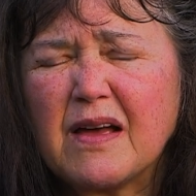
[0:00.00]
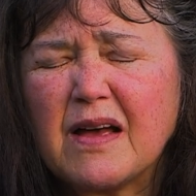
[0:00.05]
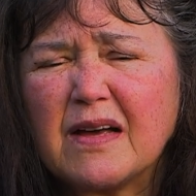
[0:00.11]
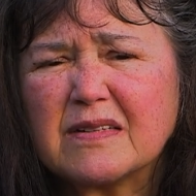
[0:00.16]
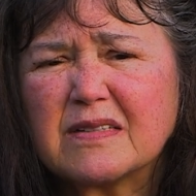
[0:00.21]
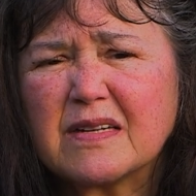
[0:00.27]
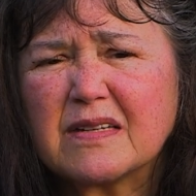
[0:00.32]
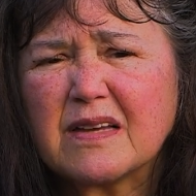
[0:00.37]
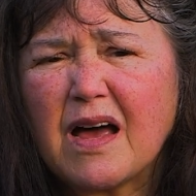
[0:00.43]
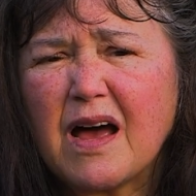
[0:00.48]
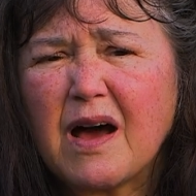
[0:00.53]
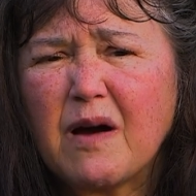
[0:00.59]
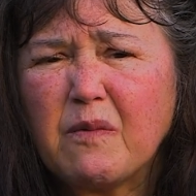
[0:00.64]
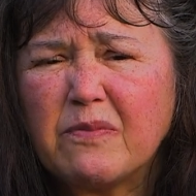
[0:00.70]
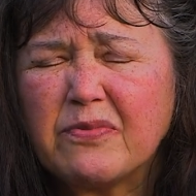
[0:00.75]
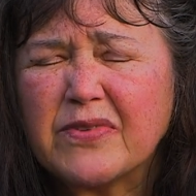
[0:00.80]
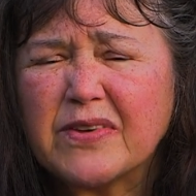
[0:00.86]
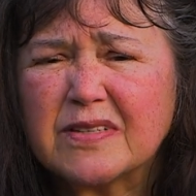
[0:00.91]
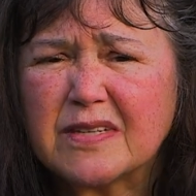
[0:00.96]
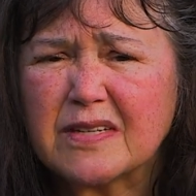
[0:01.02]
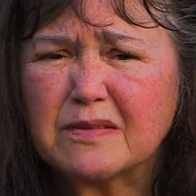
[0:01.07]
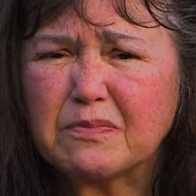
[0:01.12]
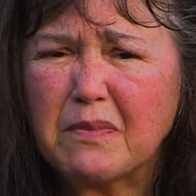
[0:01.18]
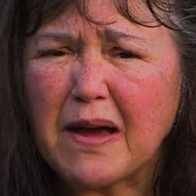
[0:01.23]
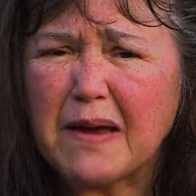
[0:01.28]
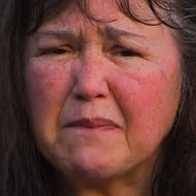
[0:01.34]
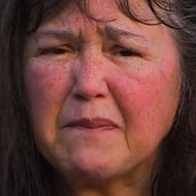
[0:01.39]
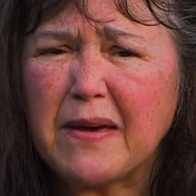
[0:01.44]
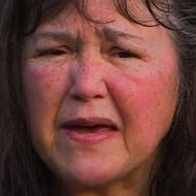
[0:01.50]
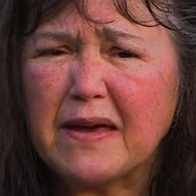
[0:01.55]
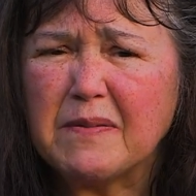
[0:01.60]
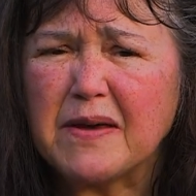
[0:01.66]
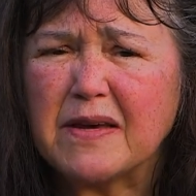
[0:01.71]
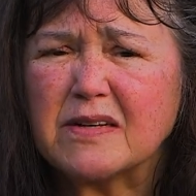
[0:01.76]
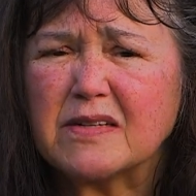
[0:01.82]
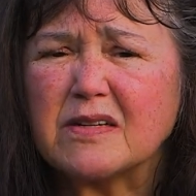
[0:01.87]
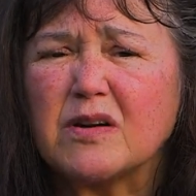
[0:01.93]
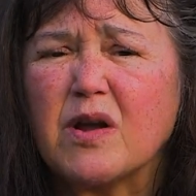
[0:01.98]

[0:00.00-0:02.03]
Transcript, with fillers: I said, oh, this is my baby.